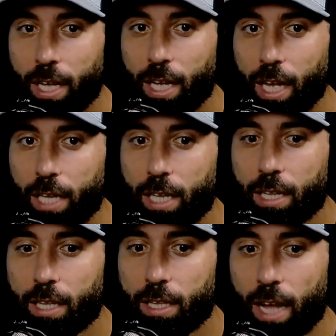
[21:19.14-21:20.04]
It
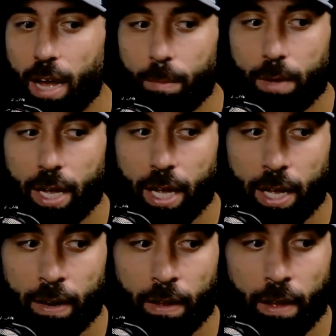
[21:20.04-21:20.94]
doesn't stop.
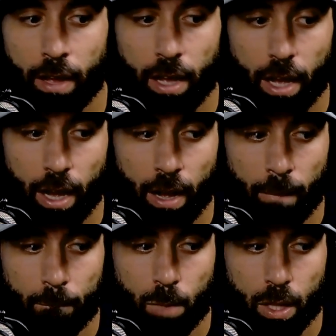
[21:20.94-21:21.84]
And
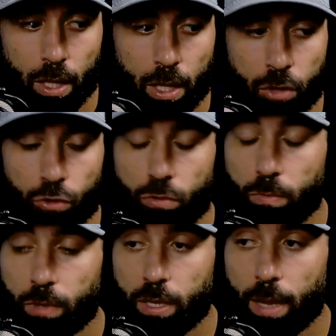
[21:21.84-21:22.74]
it's
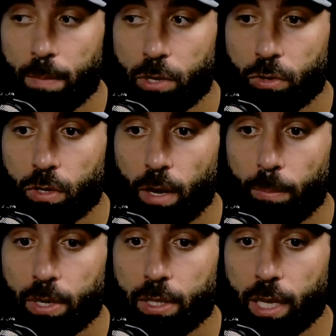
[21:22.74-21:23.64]
just, does that mean your
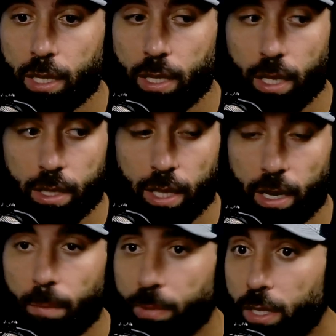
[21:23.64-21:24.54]
company's not set
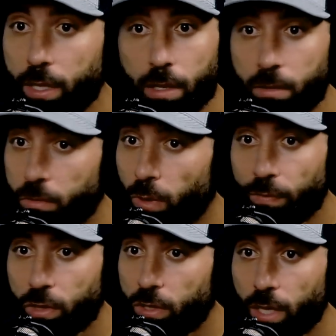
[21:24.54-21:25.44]
up? Yes, you have
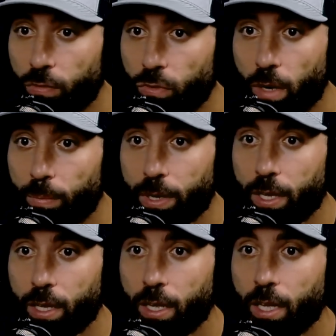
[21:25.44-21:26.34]
a successful company,
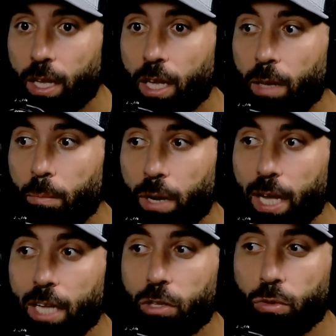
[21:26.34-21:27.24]

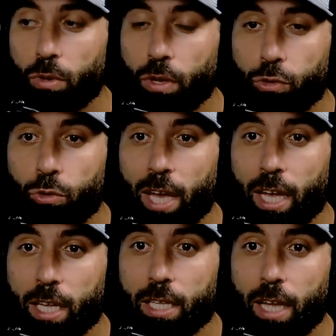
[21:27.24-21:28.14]
but you
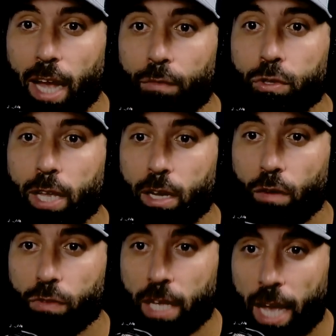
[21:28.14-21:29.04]
can't ever take
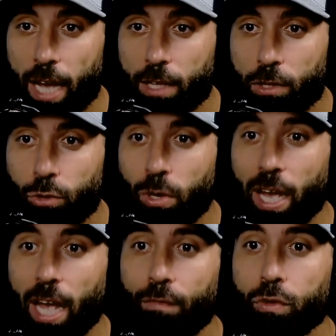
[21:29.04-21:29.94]
off the gas. You
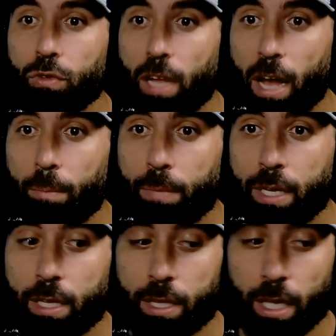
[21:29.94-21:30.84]
can't ever stop
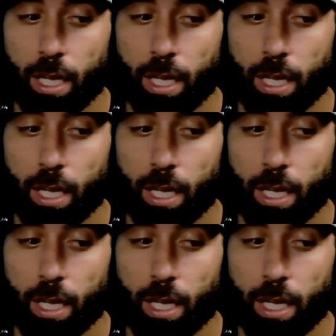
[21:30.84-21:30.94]
because